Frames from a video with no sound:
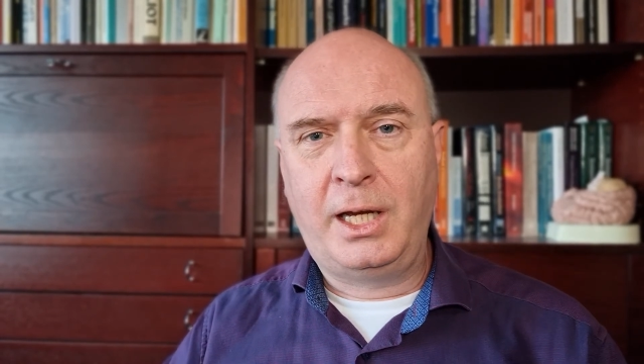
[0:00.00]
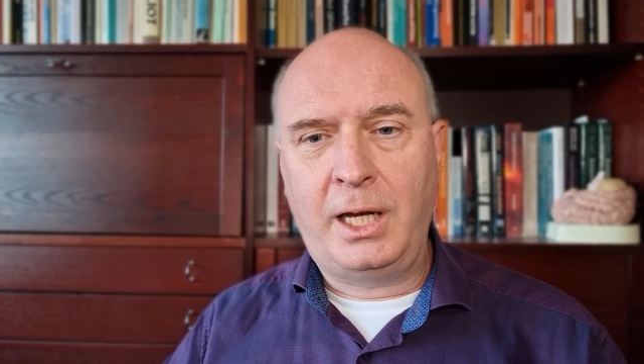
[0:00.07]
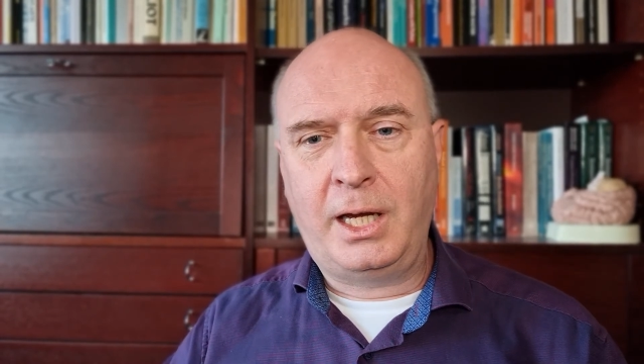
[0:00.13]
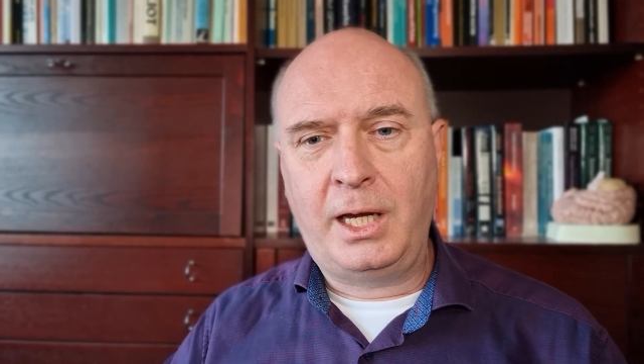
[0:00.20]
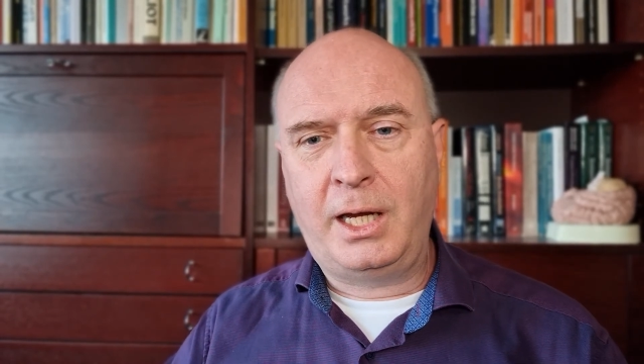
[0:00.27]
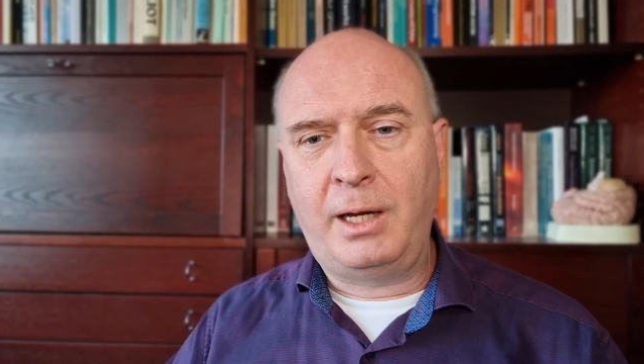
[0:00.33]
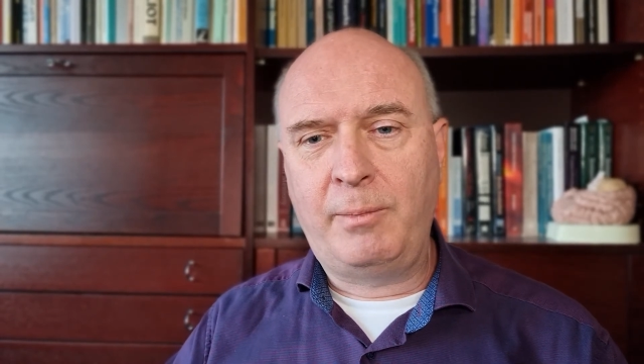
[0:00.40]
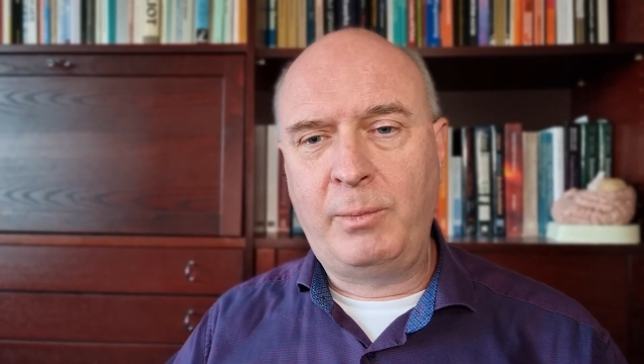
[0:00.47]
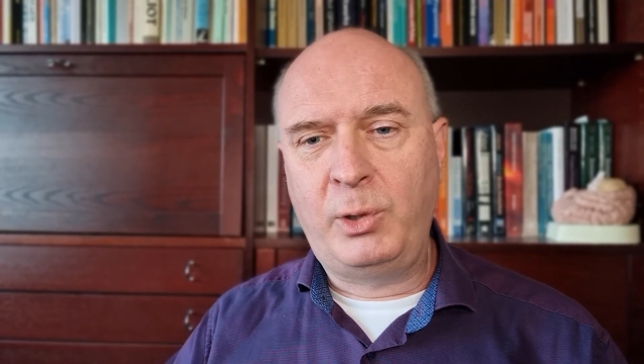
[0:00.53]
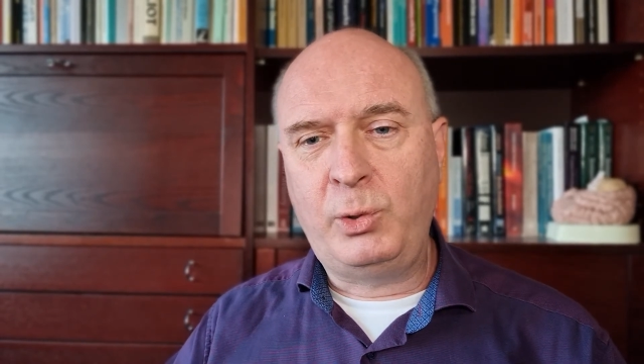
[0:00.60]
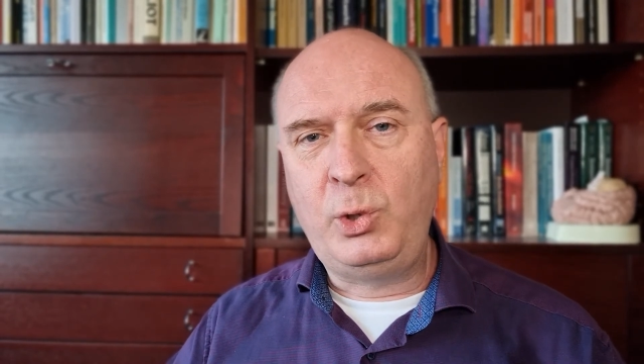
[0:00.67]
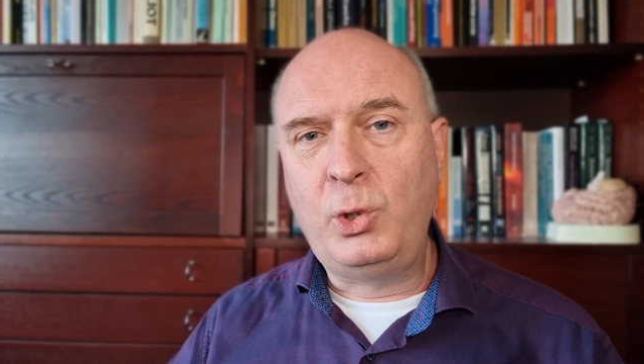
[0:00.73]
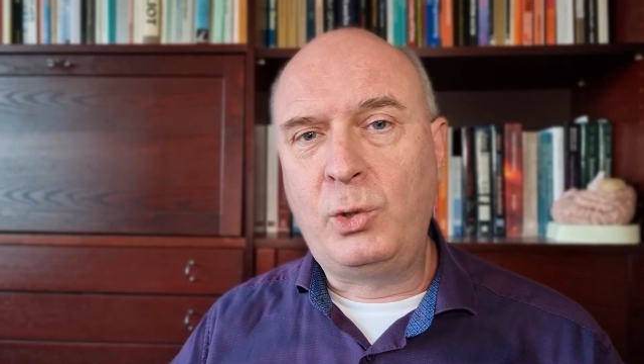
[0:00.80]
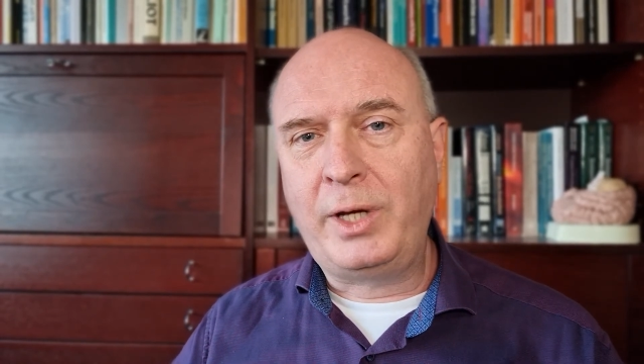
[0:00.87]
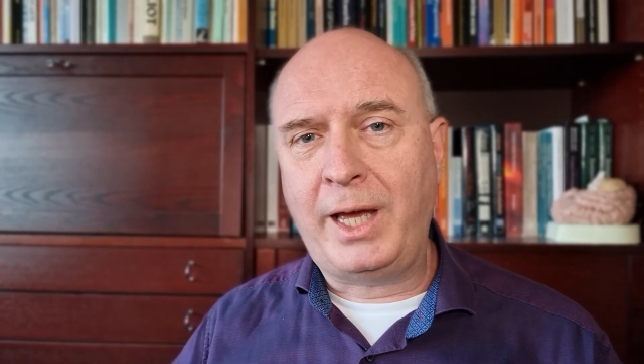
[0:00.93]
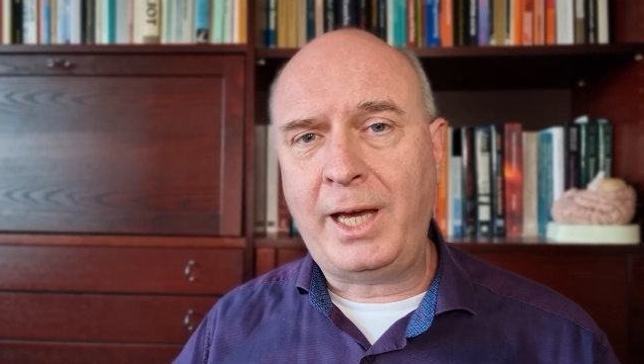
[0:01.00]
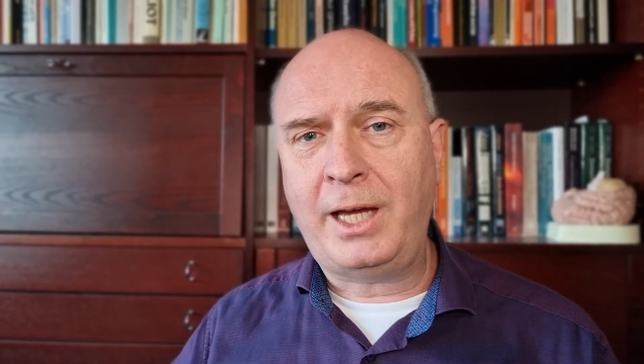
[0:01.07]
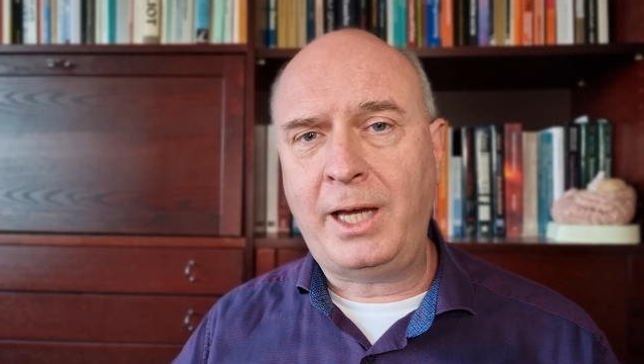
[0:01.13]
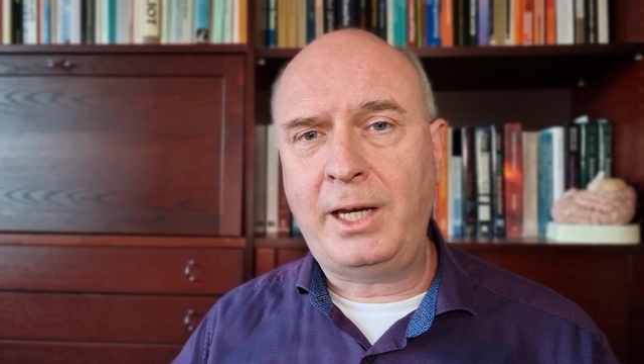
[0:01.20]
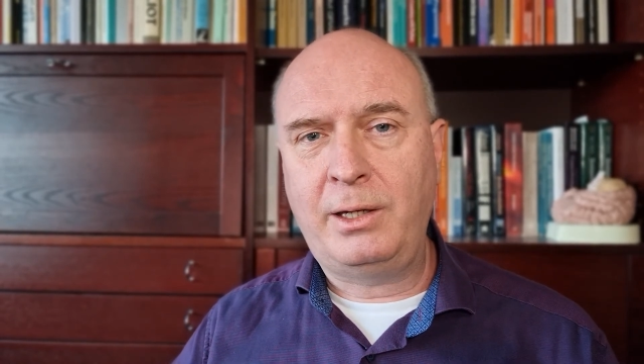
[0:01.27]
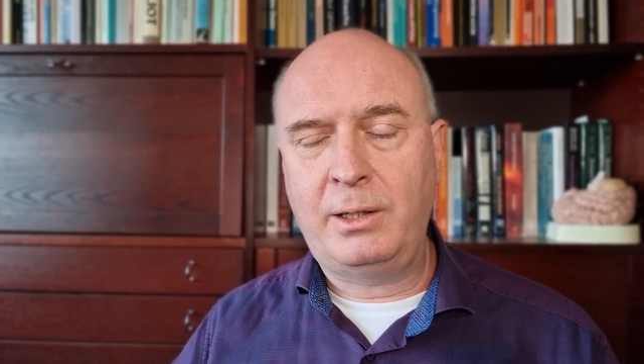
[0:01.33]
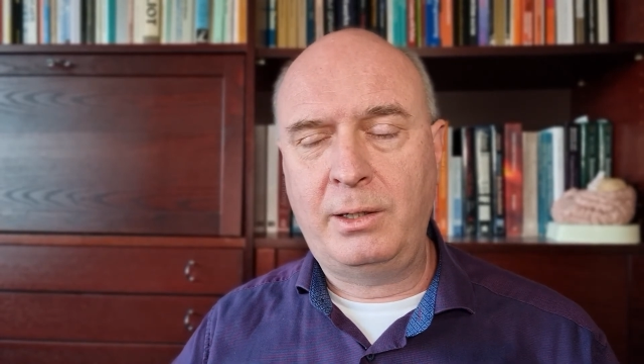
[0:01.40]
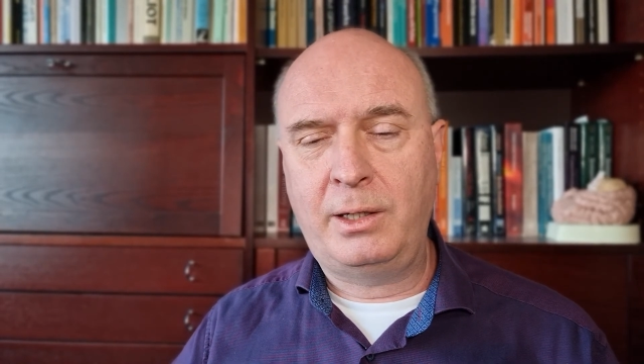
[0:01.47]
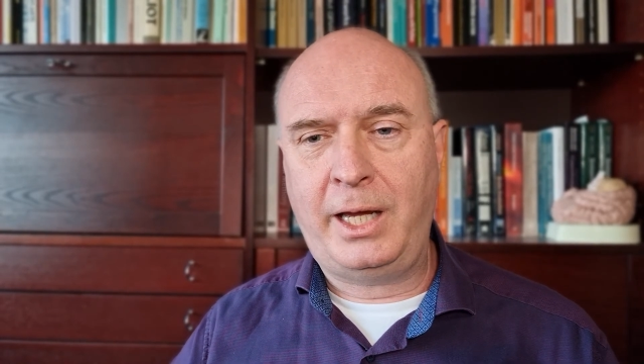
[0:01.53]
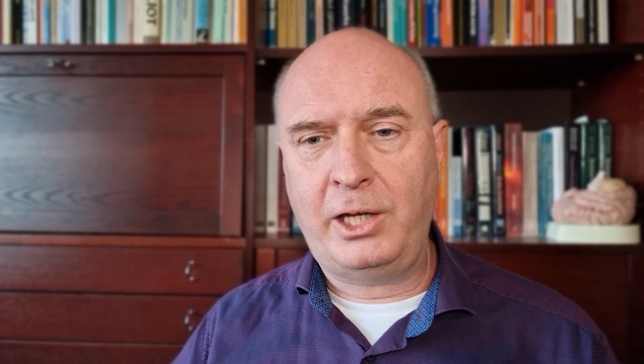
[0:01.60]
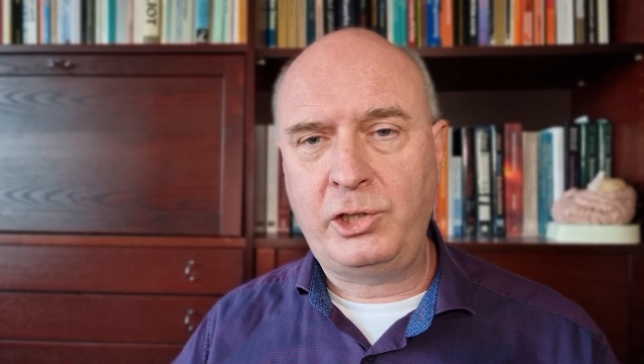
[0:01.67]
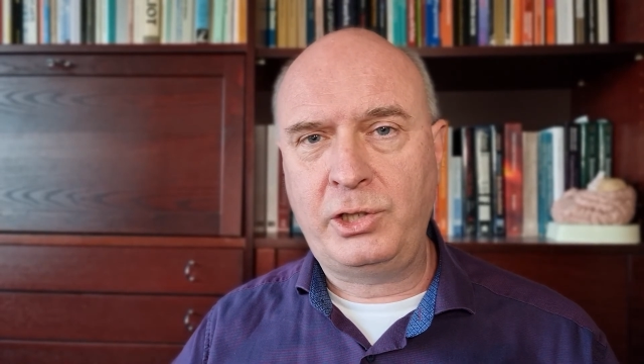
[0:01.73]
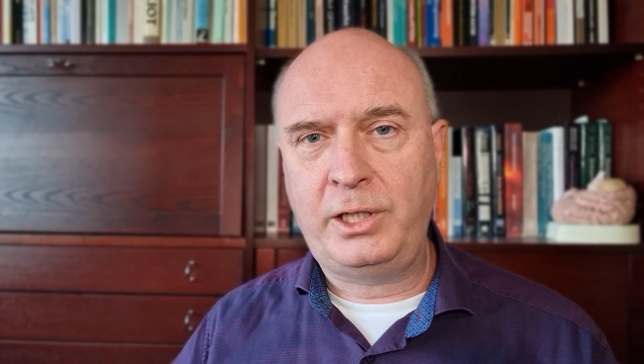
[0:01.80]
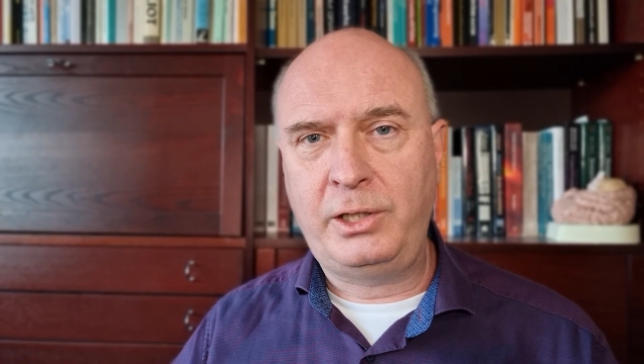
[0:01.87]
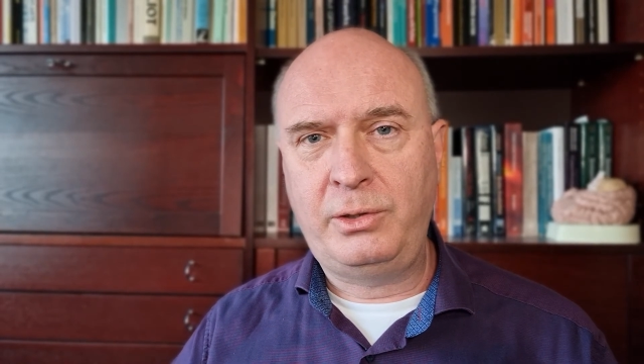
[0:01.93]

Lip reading: But you can actually